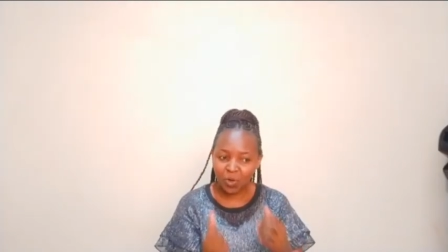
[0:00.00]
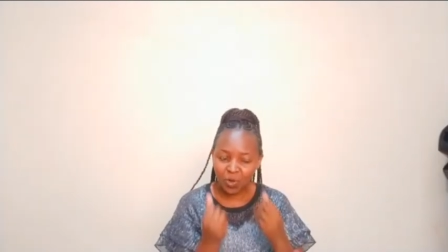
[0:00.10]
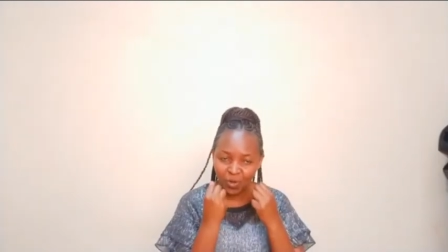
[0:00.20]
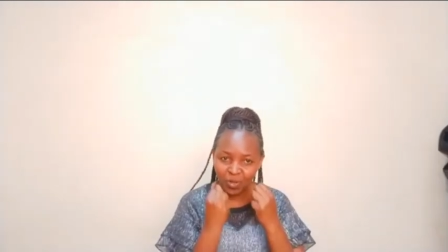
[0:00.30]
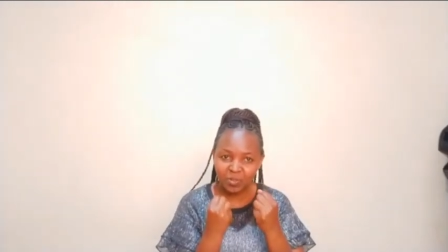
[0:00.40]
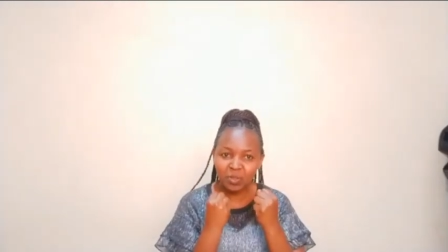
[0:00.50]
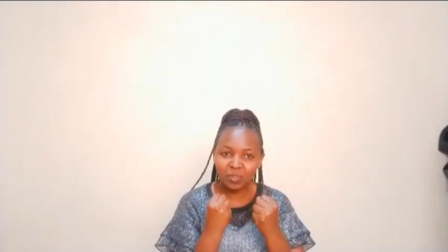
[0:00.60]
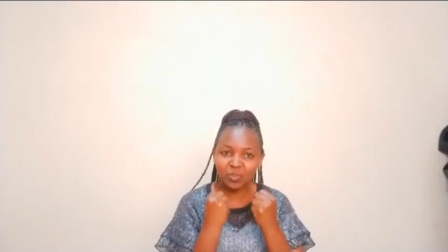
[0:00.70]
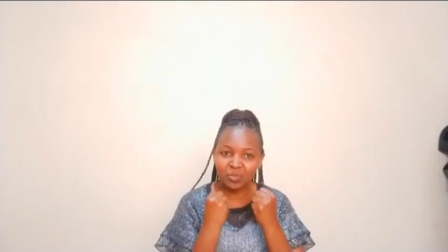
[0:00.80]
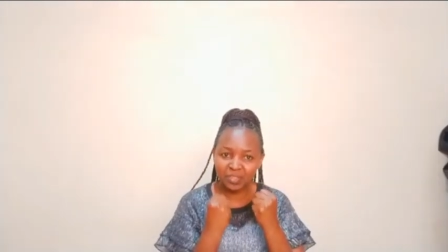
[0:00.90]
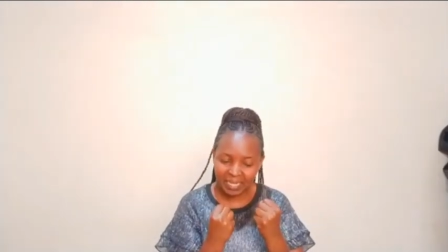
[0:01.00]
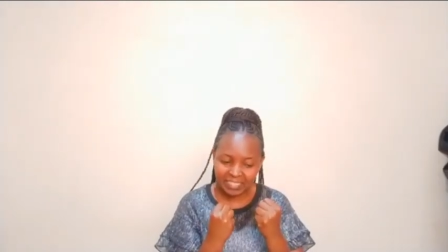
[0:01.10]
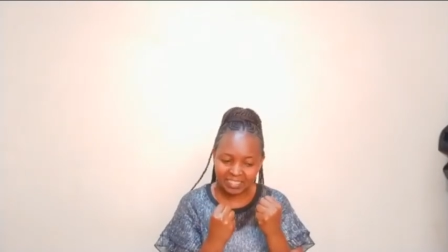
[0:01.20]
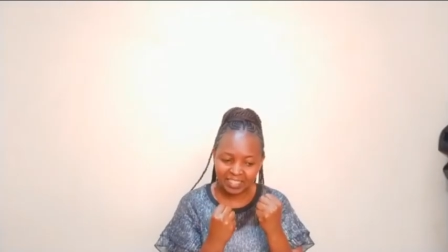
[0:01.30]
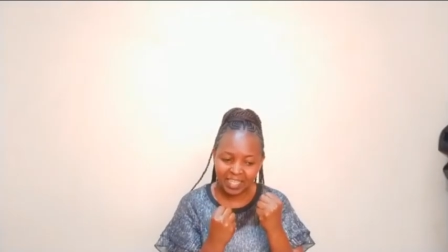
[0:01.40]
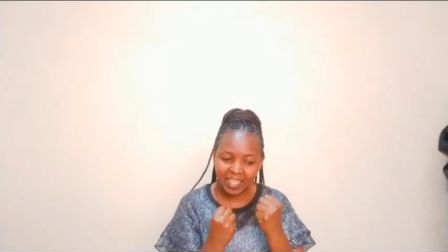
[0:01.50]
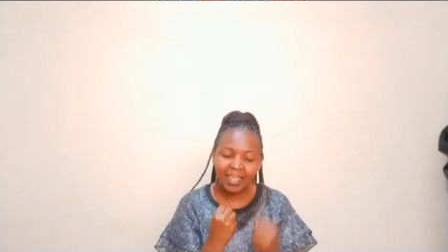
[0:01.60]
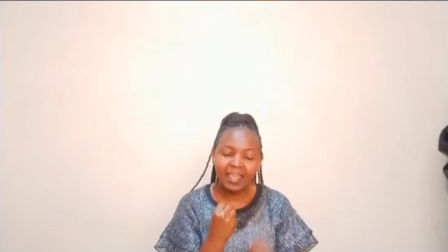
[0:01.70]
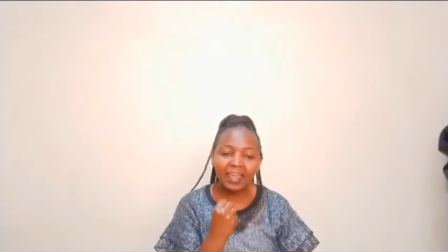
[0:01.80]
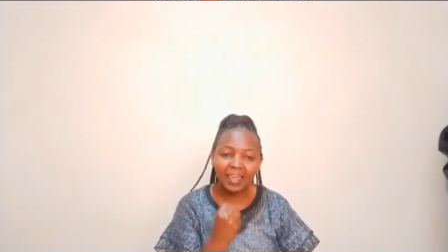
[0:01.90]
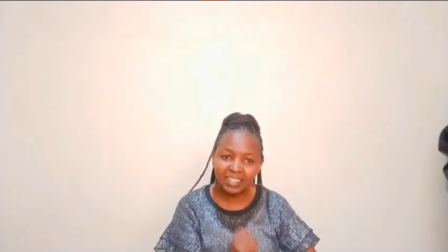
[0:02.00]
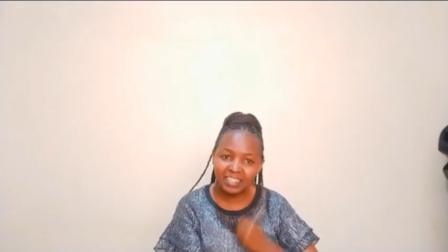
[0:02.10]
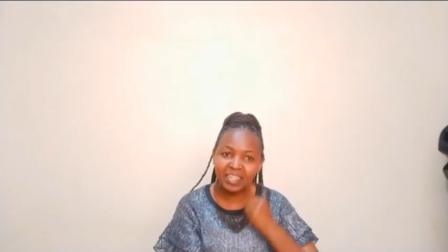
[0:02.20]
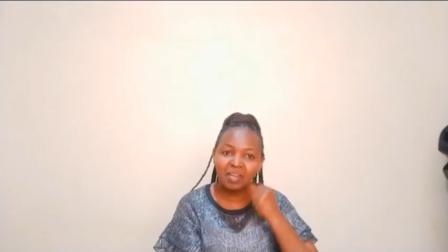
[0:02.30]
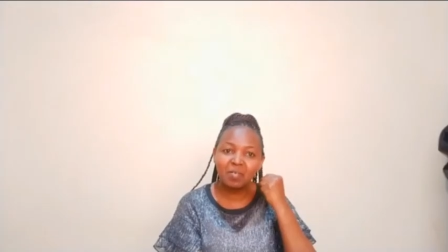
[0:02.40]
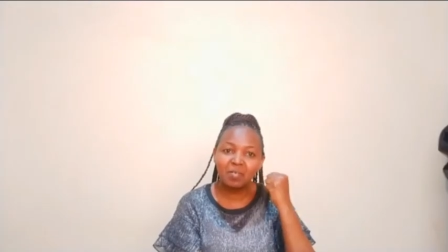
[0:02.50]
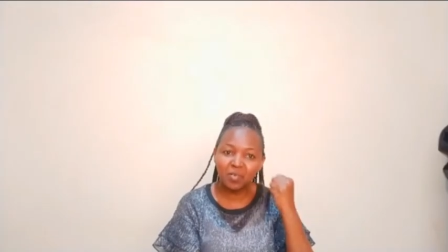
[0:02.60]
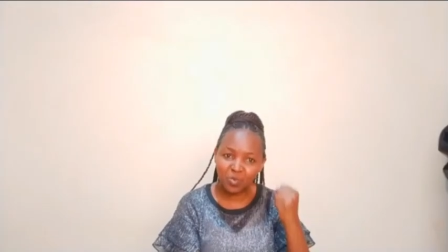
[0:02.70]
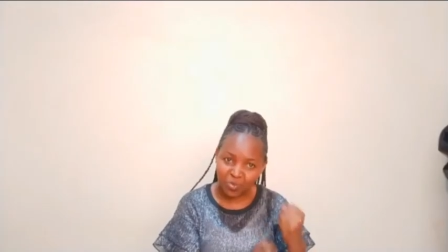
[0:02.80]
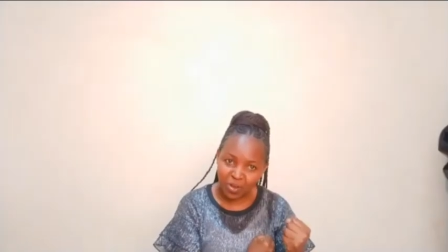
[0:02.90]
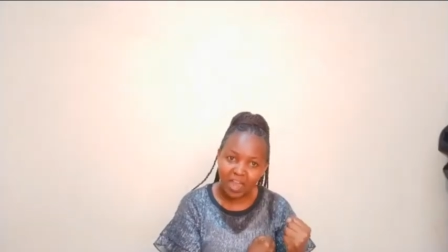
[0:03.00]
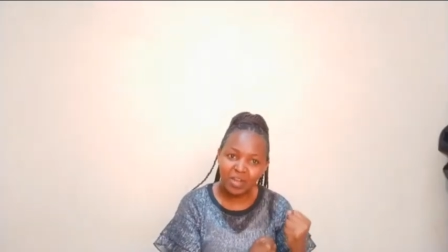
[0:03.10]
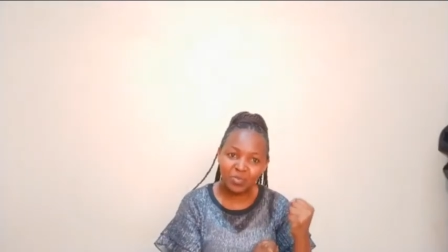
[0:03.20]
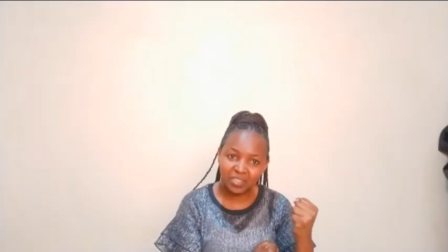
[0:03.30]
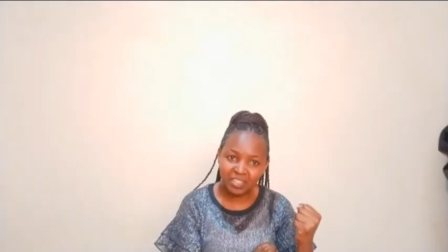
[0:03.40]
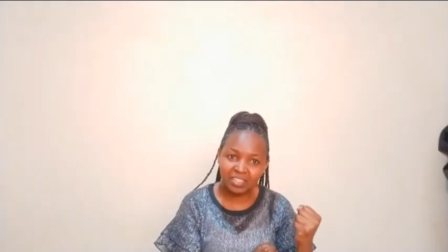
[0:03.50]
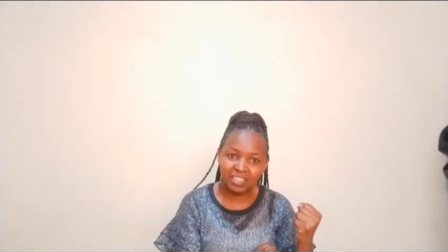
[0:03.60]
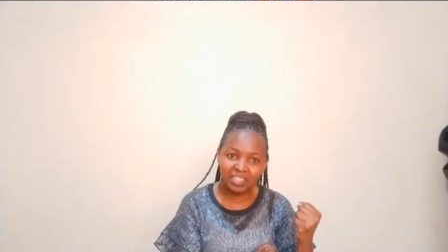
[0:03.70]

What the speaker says: hold on to that and run with it.